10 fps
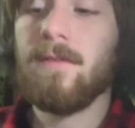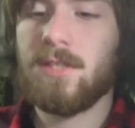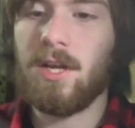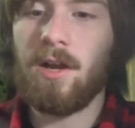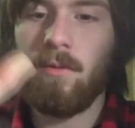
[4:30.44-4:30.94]

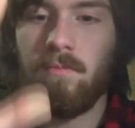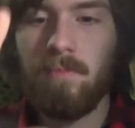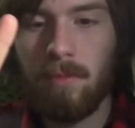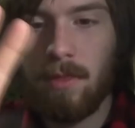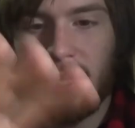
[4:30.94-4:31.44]
so
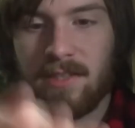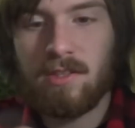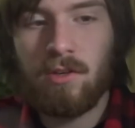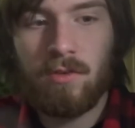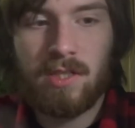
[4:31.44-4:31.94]
that's
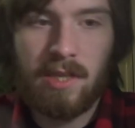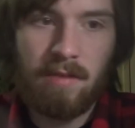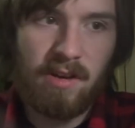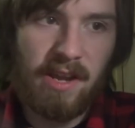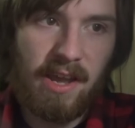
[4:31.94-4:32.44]
the newest
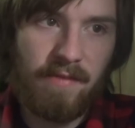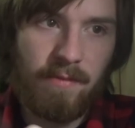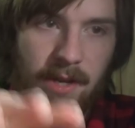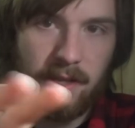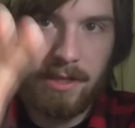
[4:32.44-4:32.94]
saber I have
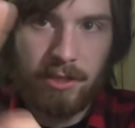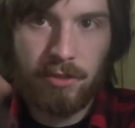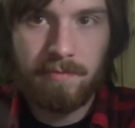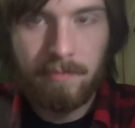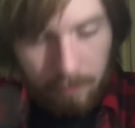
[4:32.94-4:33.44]
in my collection.